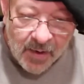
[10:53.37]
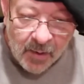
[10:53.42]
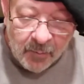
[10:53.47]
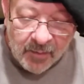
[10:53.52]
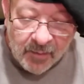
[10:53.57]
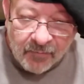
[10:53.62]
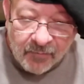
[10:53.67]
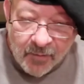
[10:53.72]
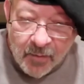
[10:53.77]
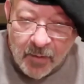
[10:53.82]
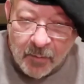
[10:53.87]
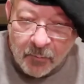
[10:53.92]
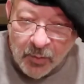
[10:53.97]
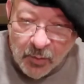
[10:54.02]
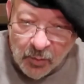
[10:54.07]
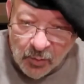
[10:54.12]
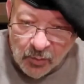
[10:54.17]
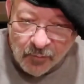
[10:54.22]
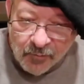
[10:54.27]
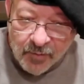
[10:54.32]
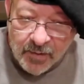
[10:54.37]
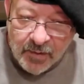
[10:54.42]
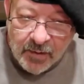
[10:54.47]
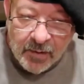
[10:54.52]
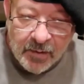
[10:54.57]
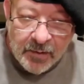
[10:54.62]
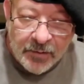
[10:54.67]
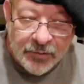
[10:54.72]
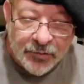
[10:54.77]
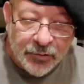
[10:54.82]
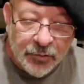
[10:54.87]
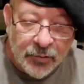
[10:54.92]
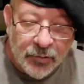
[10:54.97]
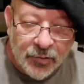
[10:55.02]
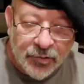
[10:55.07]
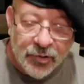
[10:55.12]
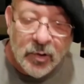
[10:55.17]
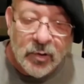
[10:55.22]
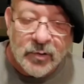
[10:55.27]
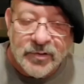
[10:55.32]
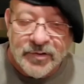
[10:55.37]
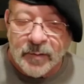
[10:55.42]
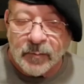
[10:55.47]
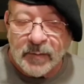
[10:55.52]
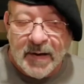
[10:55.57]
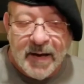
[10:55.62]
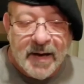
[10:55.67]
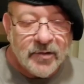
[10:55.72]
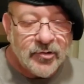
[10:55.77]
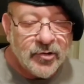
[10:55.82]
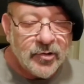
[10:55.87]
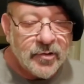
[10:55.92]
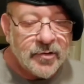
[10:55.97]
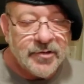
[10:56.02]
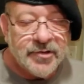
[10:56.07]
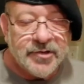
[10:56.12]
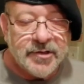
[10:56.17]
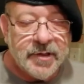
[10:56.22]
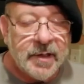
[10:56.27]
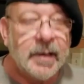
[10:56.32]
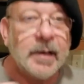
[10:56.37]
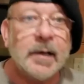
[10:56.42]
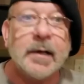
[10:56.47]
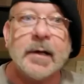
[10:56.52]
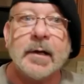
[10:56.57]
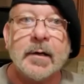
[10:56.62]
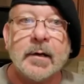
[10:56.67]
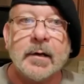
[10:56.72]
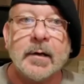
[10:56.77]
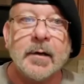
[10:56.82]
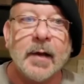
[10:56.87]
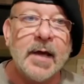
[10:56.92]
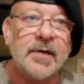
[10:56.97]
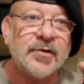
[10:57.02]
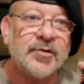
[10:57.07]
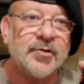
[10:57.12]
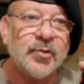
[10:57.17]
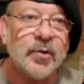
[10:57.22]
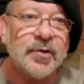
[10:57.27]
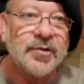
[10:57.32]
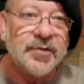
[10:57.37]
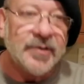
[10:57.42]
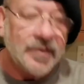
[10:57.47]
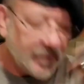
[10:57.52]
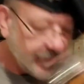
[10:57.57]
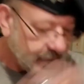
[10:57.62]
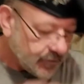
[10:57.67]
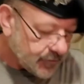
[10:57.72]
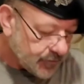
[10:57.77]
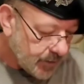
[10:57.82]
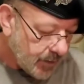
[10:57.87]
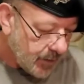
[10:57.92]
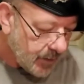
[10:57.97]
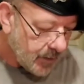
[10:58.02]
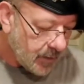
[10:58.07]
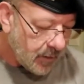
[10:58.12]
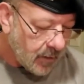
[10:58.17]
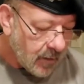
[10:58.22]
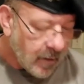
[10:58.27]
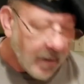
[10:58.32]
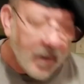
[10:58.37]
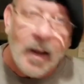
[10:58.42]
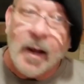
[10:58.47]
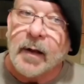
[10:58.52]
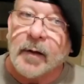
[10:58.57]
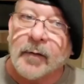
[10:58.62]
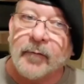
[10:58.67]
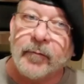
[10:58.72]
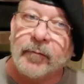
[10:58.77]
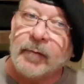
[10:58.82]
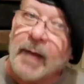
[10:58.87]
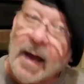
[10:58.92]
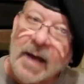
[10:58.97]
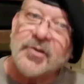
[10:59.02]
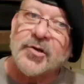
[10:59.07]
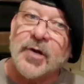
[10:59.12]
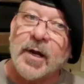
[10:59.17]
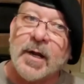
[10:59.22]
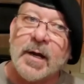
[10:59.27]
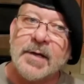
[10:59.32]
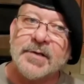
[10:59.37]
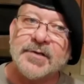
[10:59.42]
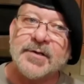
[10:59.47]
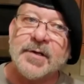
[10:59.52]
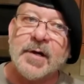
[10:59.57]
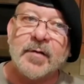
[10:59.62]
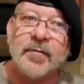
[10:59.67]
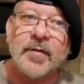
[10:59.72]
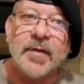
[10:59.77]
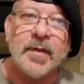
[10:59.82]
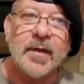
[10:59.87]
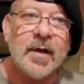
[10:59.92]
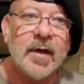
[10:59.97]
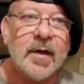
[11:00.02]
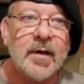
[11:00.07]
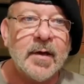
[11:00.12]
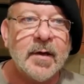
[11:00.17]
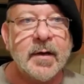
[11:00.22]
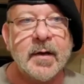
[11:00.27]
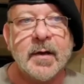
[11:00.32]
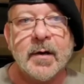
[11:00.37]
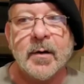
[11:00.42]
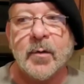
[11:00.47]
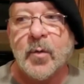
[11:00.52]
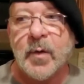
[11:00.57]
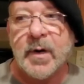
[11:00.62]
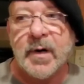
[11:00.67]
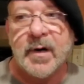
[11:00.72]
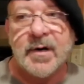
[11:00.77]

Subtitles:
it'd be very behooving to show some lanterns and light sources and flashlights and everything. When